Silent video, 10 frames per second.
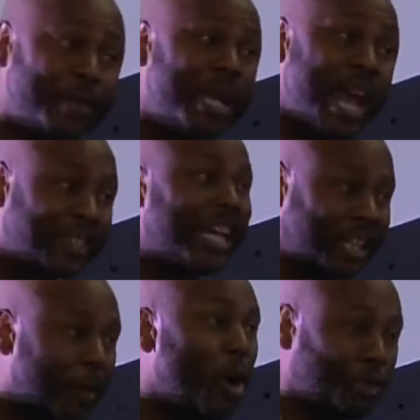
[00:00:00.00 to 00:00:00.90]
him and said,
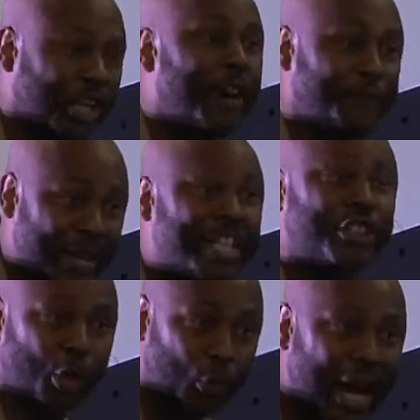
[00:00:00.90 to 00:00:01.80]
Come on, son, finish
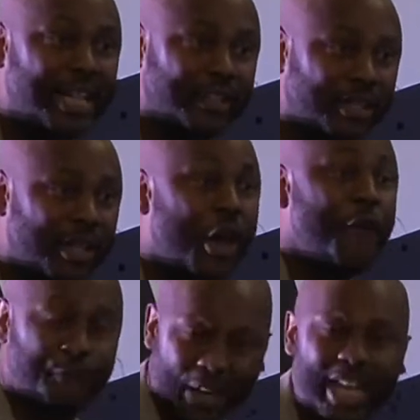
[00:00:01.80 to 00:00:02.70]
the race.
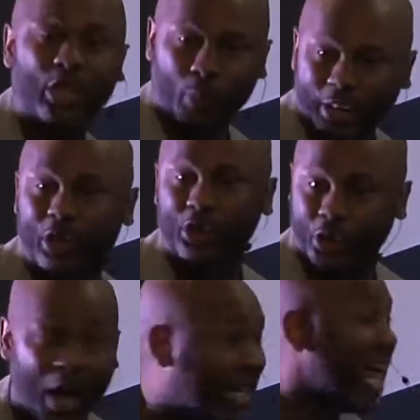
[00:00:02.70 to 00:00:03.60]
Finish what you
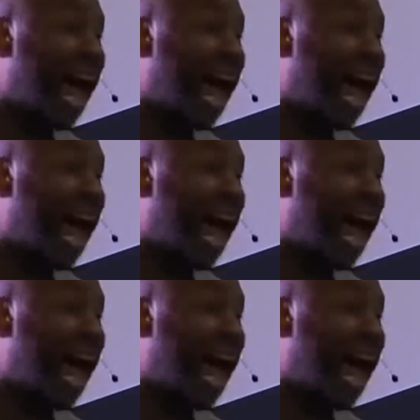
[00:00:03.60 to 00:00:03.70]
started.